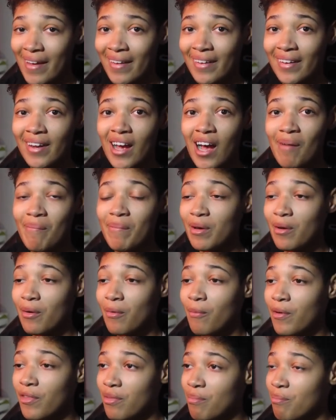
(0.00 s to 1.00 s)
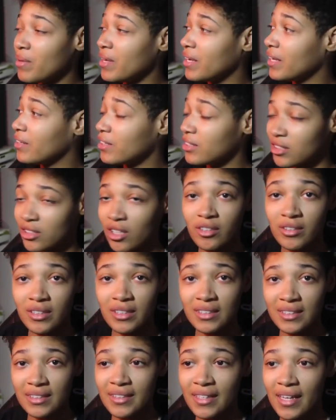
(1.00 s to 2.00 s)
in coming with me to start
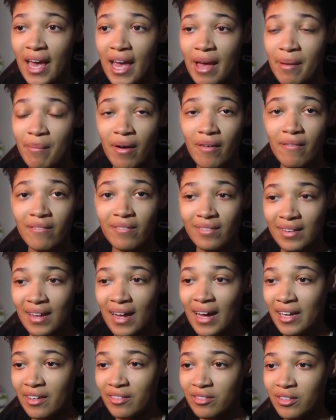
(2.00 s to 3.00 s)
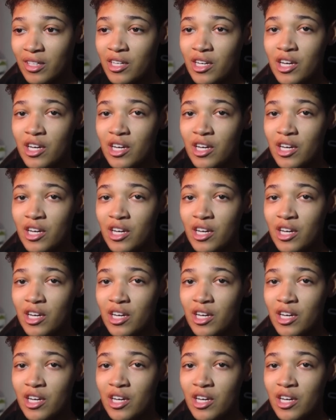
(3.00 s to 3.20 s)
this game of life,